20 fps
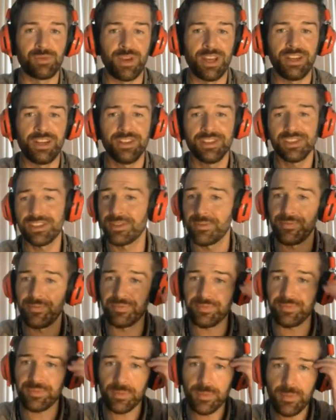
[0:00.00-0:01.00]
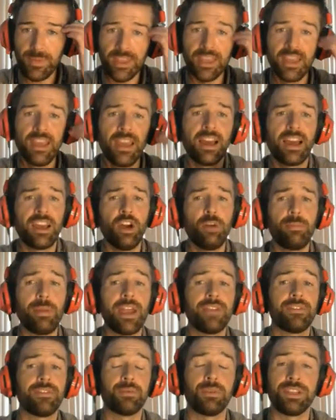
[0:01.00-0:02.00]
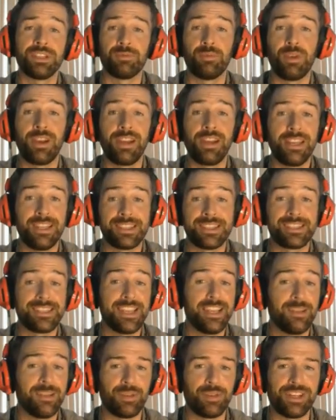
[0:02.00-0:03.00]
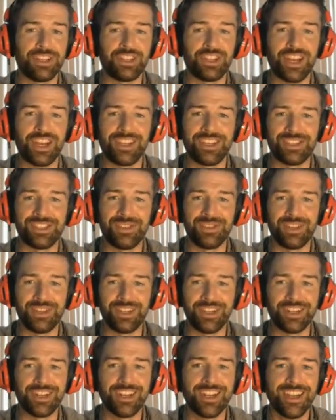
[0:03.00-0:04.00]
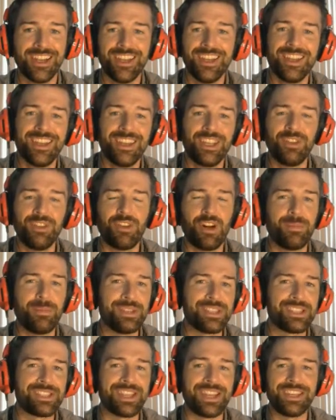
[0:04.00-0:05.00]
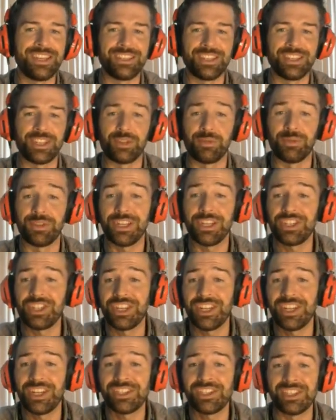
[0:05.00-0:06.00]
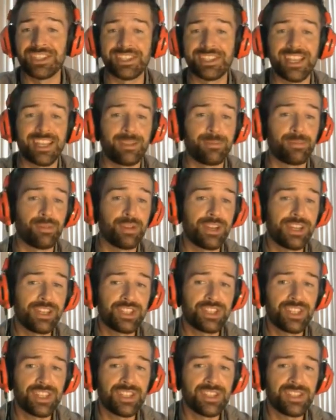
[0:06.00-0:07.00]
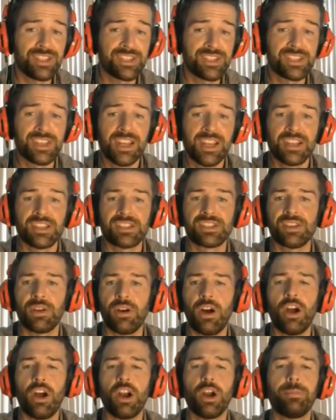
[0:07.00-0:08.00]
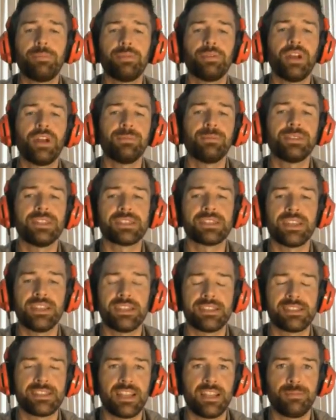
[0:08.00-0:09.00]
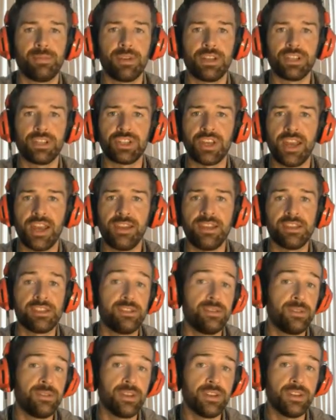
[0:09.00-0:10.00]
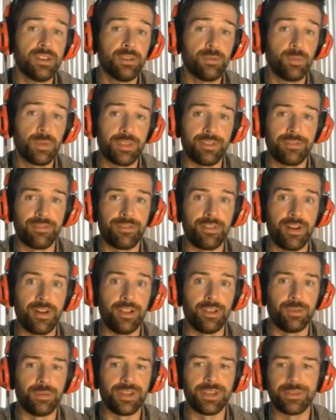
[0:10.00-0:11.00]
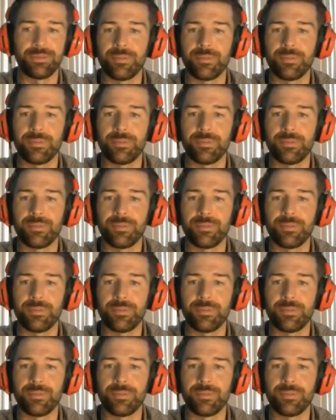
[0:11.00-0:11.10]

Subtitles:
Writers. I hope everyone is ready to celebrate Chinese New Year. You've all been studying the traditions and celebrations. So our prompt is going to celebrate Chinese New Year with the following.